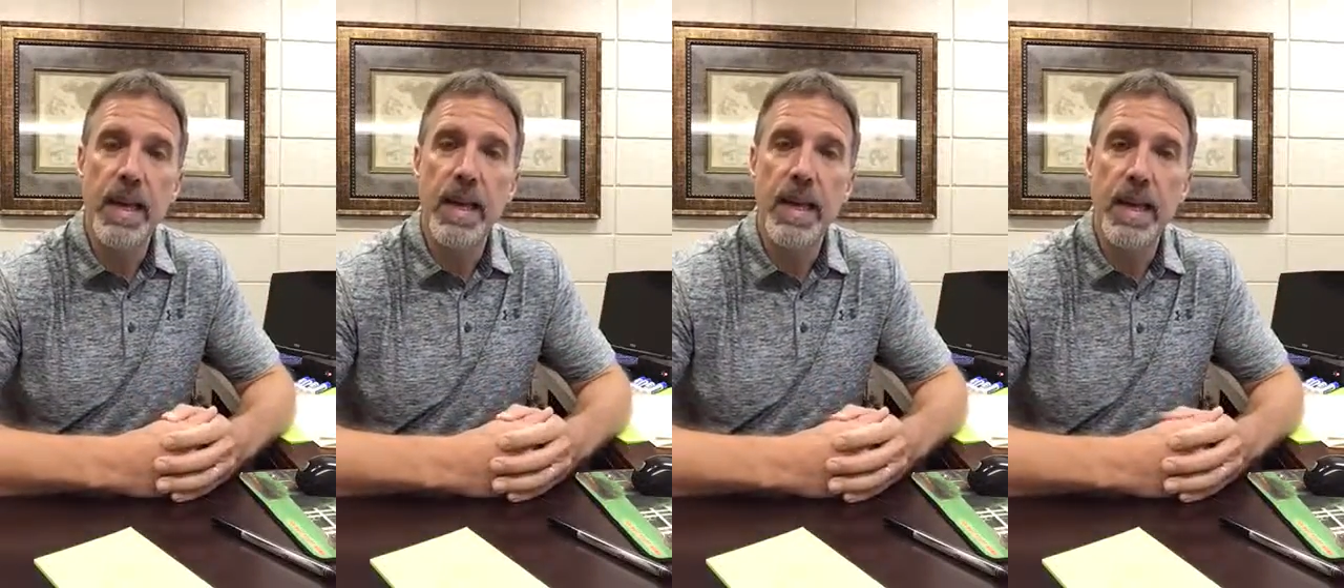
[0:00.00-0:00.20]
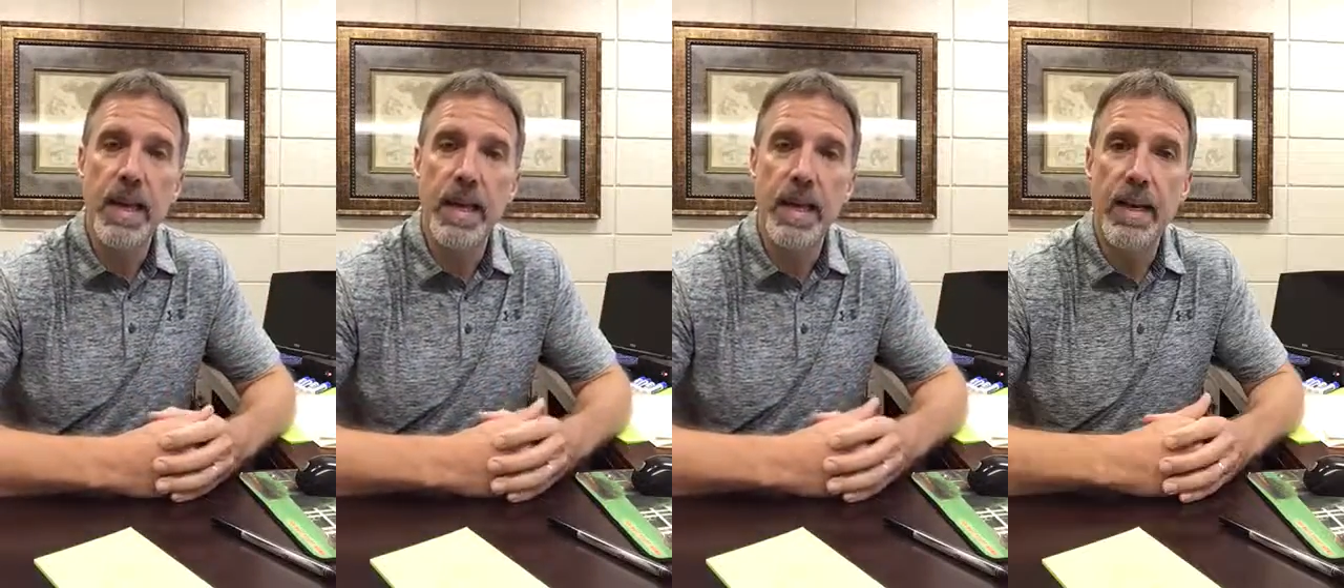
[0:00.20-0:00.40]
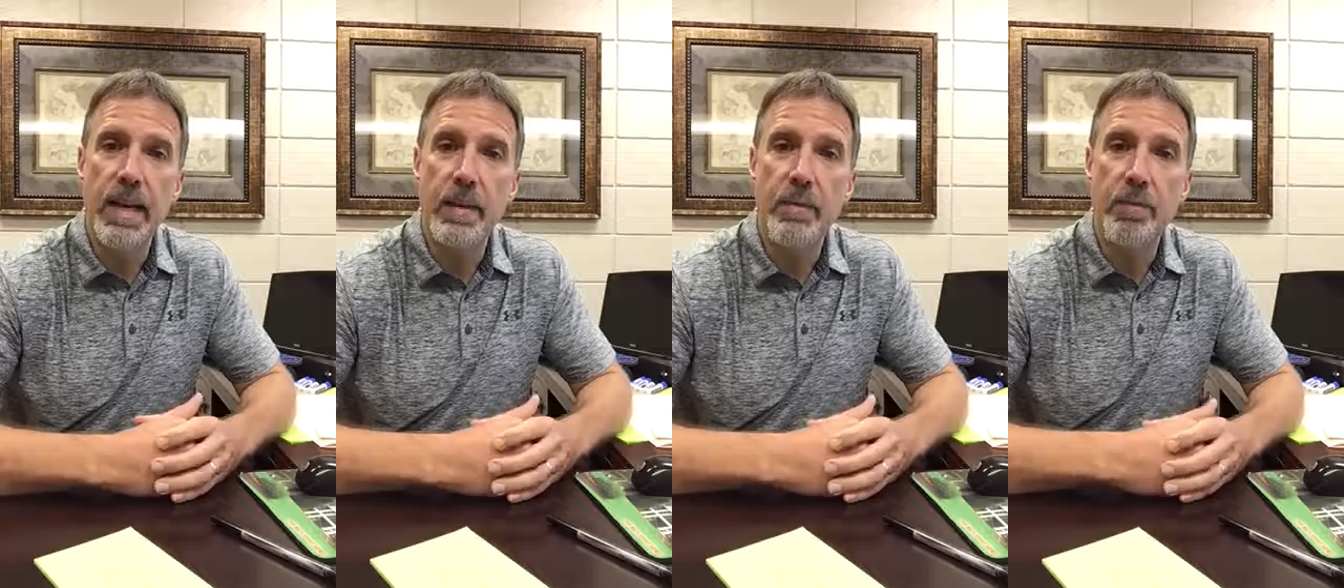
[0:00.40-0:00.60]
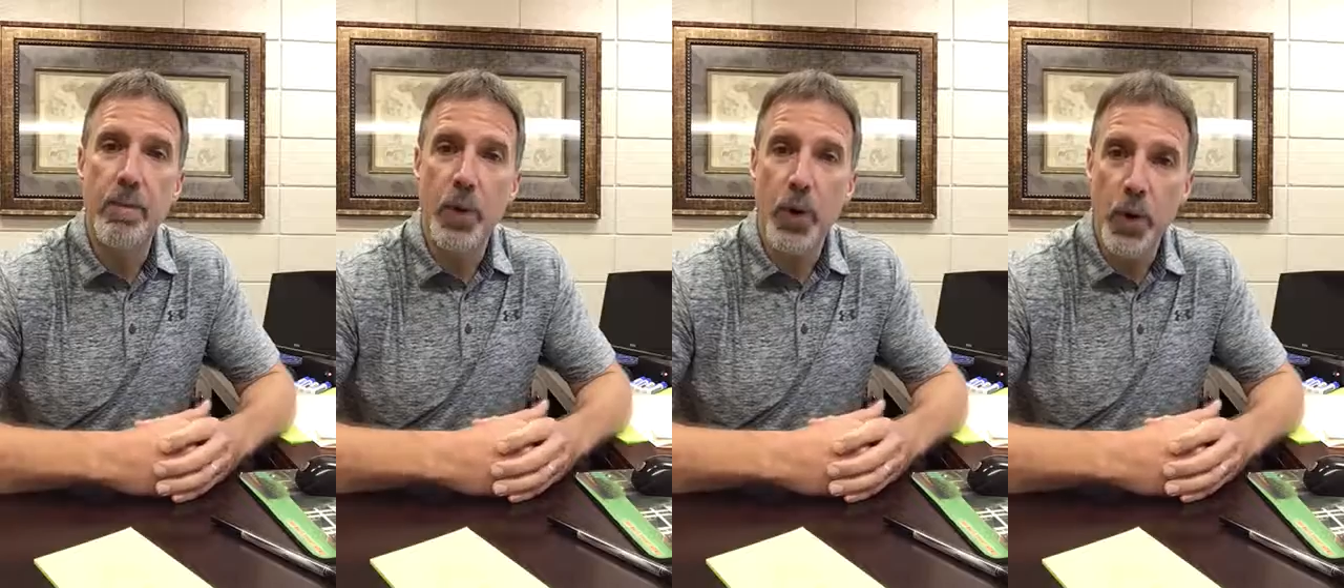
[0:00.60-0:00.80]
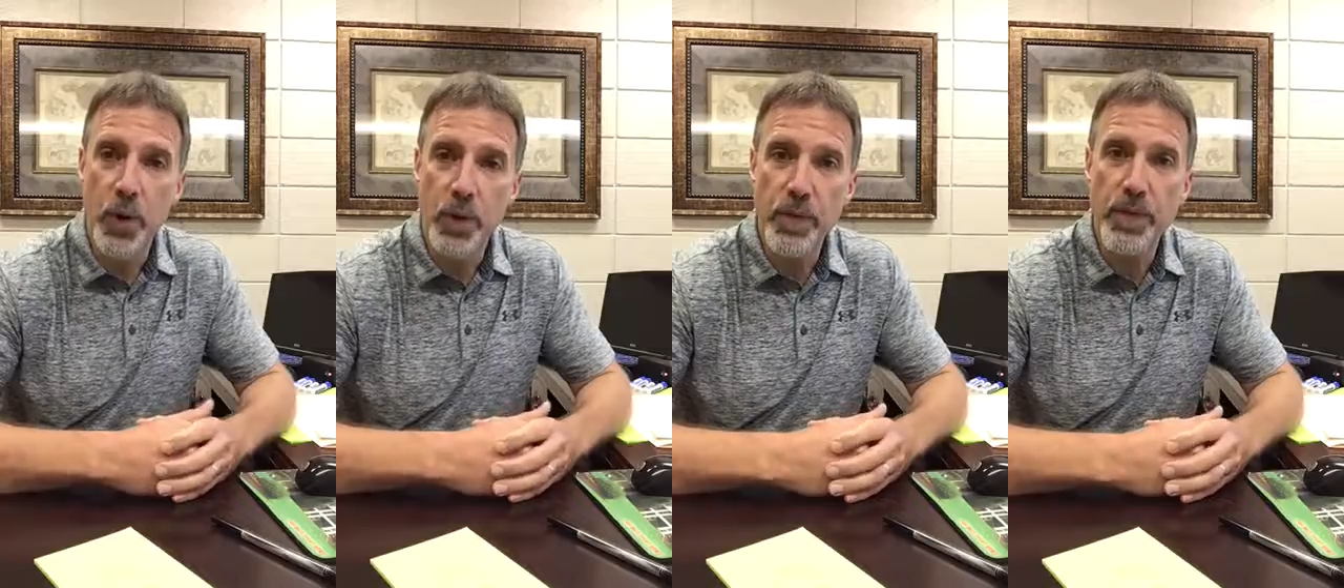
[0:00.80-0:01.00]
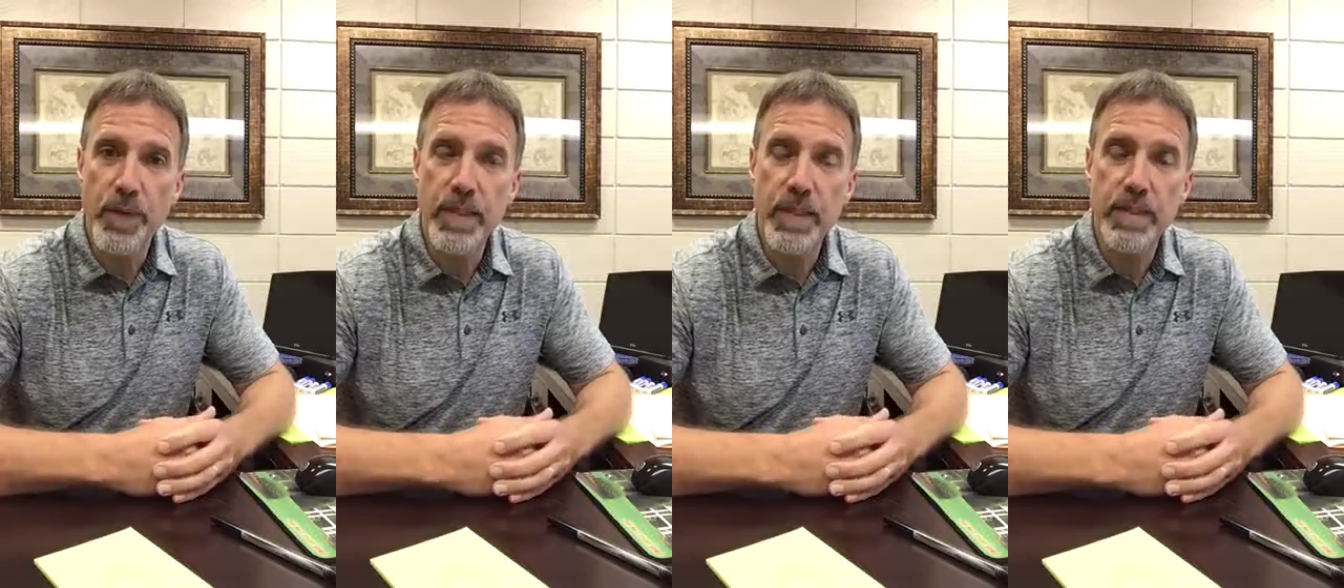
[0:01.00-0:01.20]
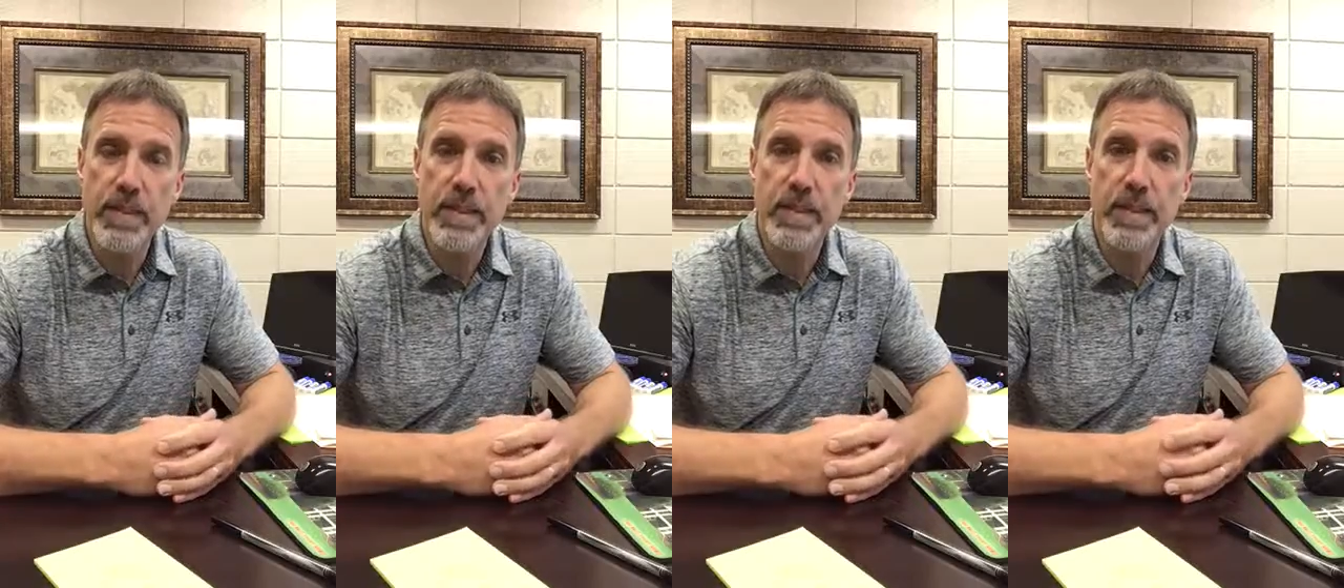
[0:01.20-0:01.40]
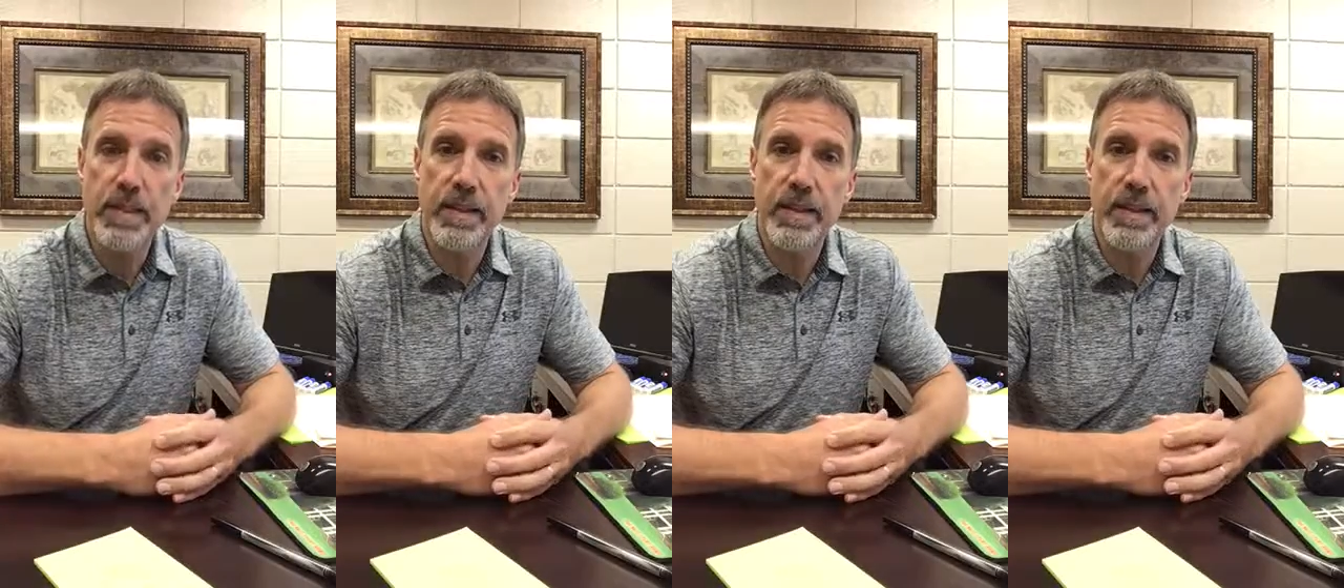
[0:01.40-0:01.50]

in Purvis.